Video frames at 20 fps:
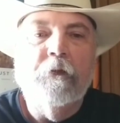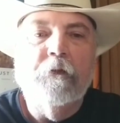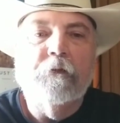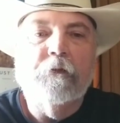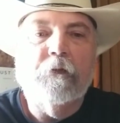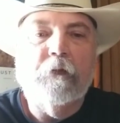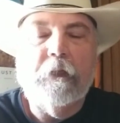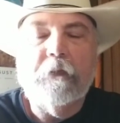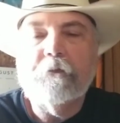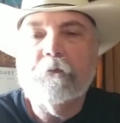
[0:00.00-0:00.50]

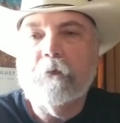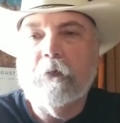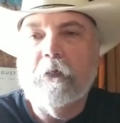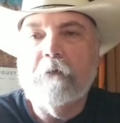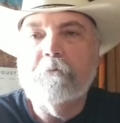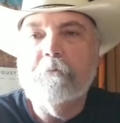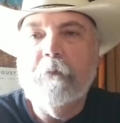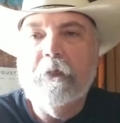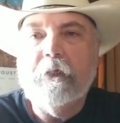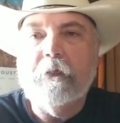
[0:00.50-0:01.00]
so that's where
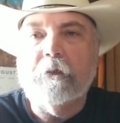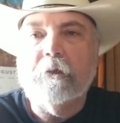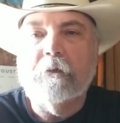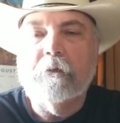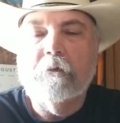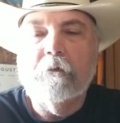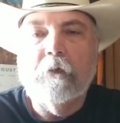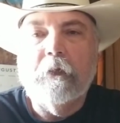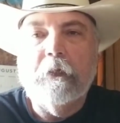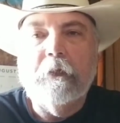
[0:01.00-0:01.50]
I've
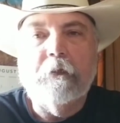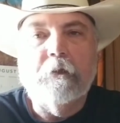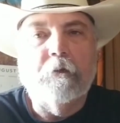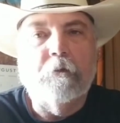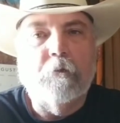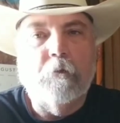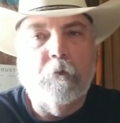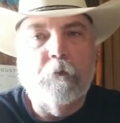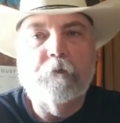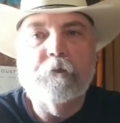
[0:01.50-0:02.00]
been.
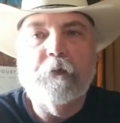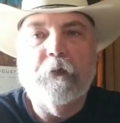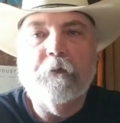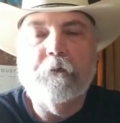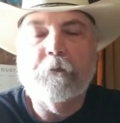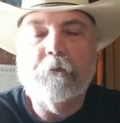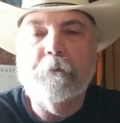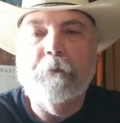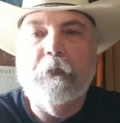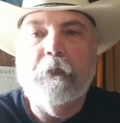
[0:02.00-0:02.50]
And
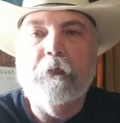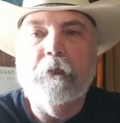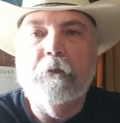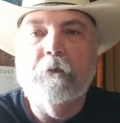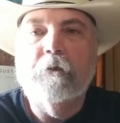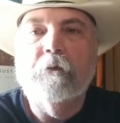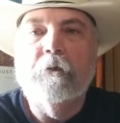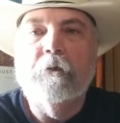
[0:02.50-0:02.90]
trust me,